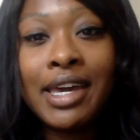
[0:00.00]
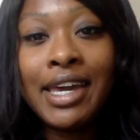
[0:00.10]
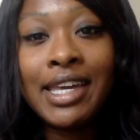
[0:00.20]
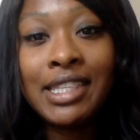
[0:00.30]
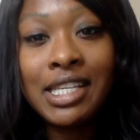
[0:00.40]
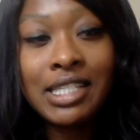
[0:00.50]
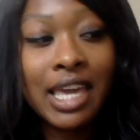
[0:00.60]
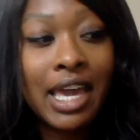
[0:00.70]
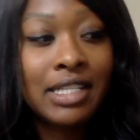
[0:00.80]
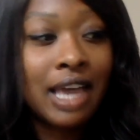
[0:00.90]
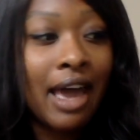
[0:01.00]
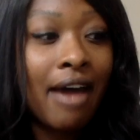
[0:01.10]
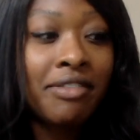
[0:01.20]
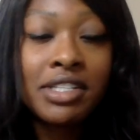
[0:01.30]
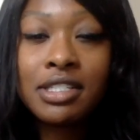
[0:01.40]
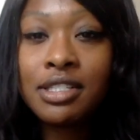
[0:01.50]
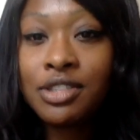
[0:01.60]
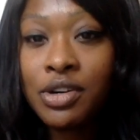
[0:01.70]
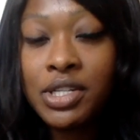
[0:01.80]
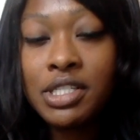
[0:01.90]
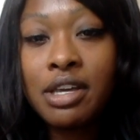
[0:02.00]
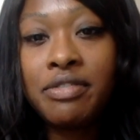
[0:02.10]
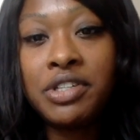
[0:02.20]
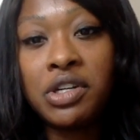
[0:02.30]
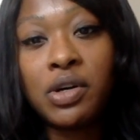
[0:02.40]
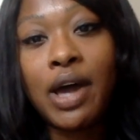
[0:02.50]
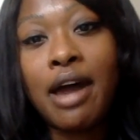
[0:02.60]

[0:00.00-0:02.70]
In this case, I have a 37-year-old